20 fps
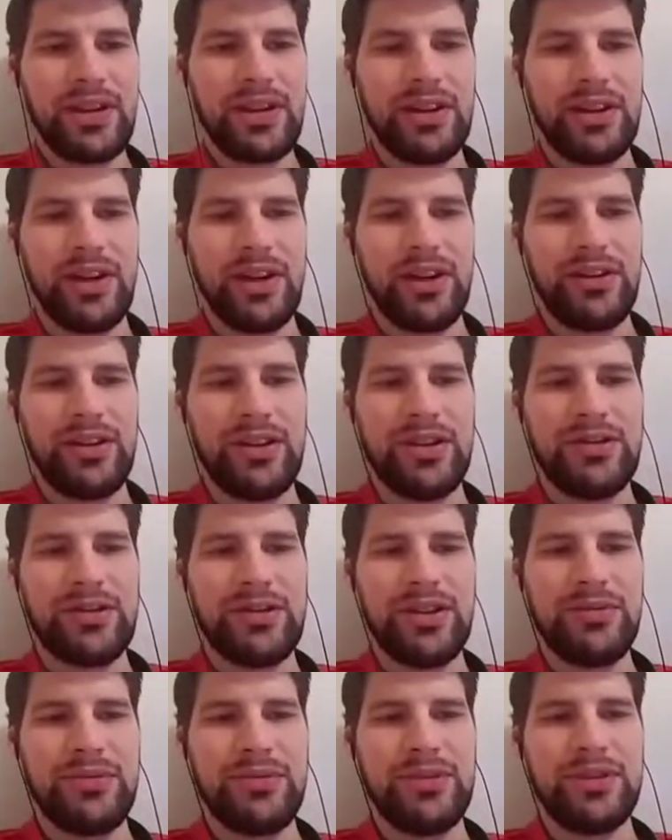Now he's
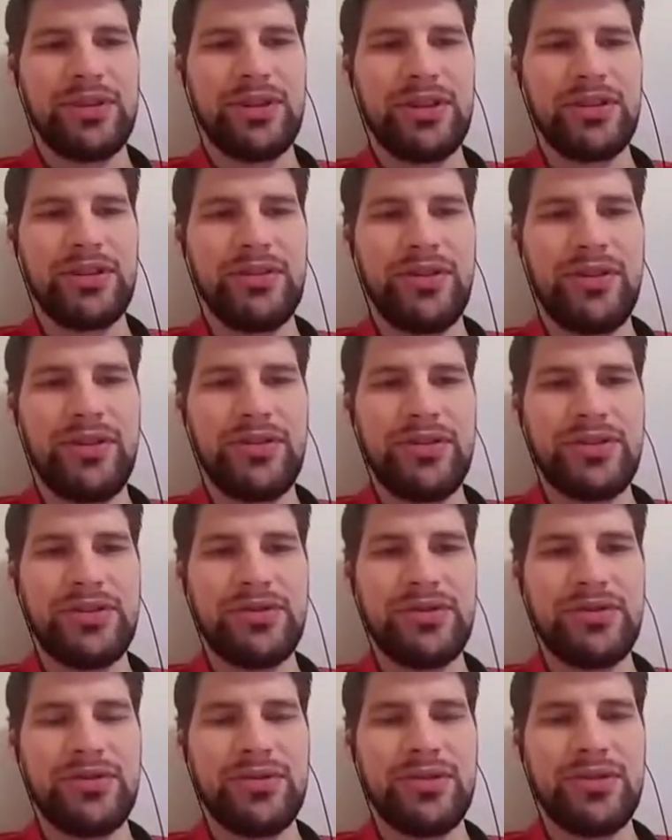able to kill all
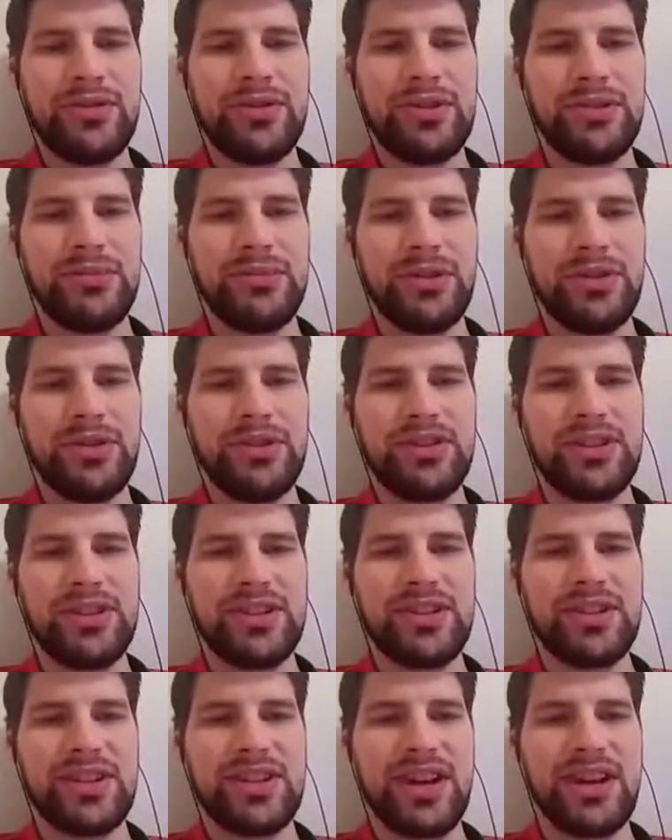these buildings on
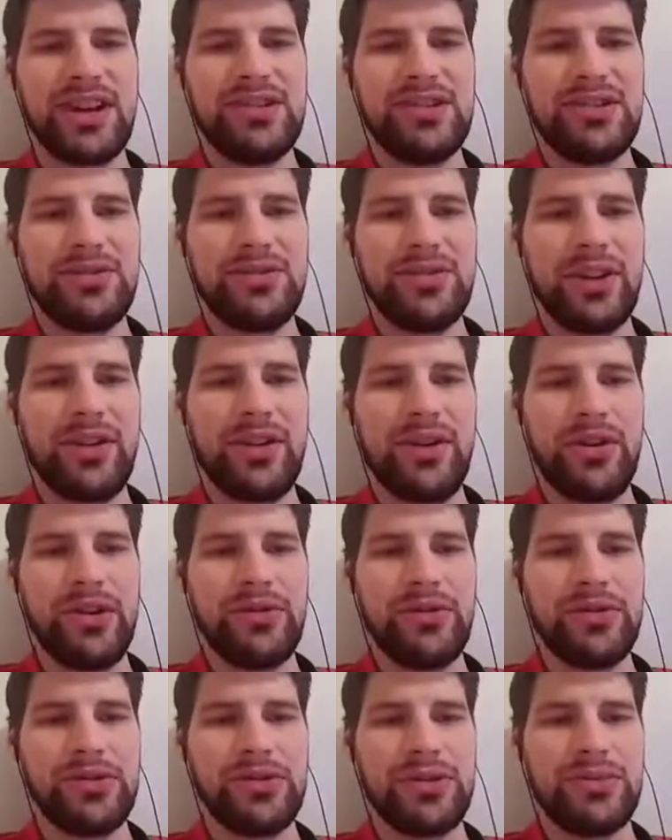the side, so now all
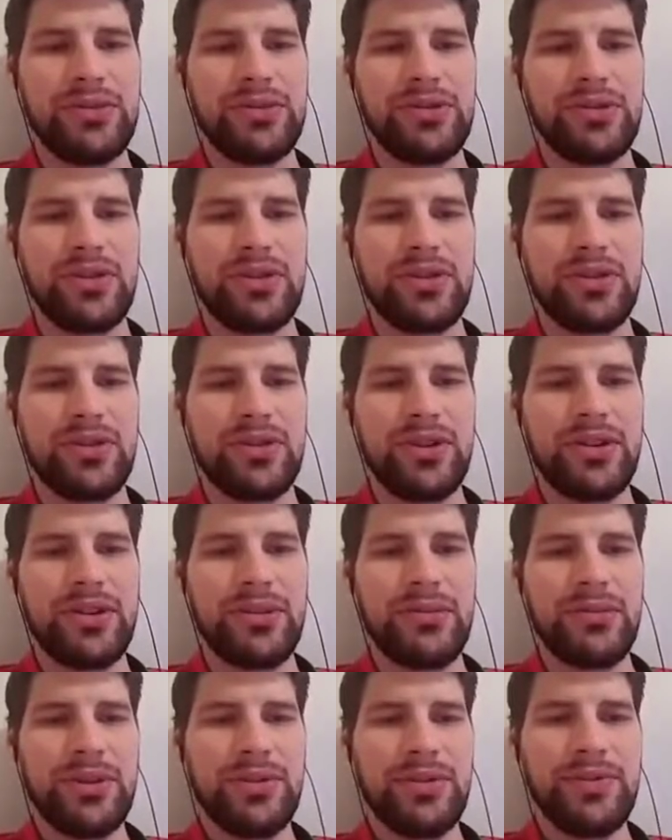of his troops is going to go down the
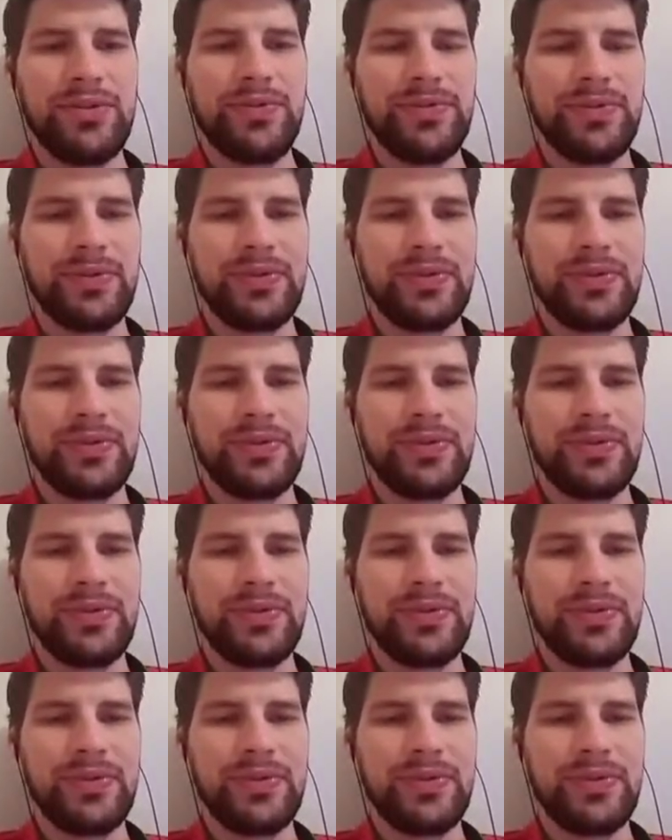middle.